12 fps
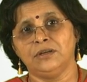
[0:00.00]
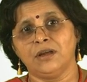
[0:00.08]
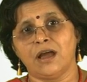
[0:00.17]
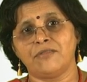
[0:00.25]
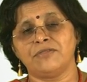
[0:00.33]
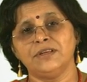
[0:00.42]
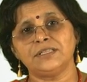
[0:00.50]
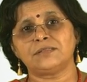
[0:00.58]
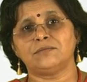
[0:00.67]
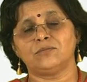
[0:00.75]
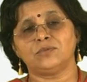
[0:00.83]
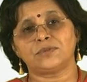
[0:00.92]
and this
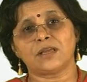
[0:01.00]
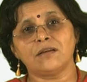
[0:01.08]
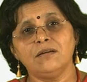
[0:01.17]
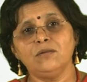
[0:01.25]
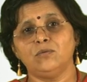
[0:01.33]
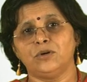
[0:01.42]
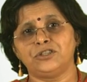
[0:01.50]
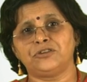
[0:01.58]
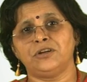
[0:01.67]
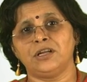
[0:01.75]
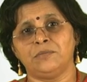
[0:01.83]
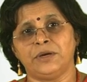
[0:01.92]
single virtual
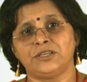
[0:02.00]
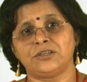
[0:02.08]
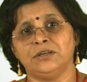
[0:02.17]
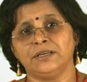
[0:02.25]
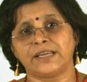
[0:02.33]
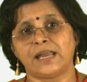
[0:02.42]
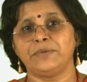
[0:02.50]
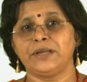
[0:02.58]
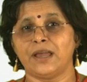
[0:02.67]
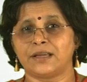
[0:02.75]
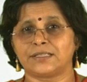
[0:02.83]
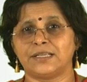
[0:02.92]
image can be
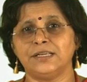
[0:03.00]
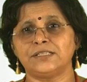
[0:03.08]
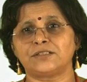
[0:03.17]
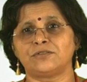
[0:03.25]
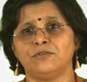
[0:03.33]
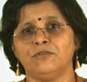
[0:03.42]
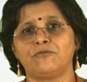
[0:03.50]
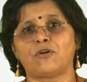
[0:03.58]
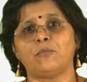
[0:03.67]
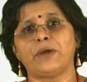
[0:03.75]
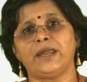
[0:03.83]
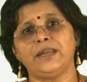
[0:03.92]
accessed from
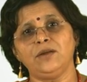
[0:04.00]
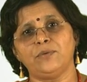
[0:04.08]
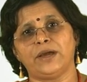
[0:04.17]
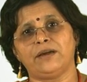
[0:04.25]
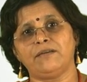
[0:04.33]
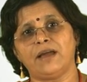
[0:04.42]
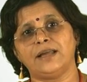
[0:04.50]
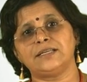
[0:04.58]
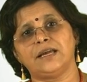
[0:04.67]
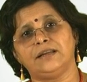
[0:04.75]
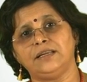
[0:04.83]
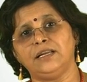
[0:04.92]
anywhere and
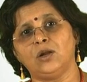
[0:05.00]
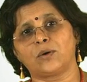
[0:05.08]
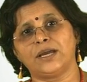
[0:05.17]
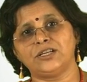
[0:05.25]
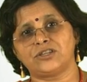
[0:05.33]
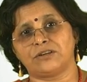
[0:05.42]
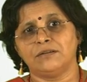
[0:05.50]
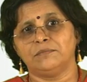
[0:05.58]
any location.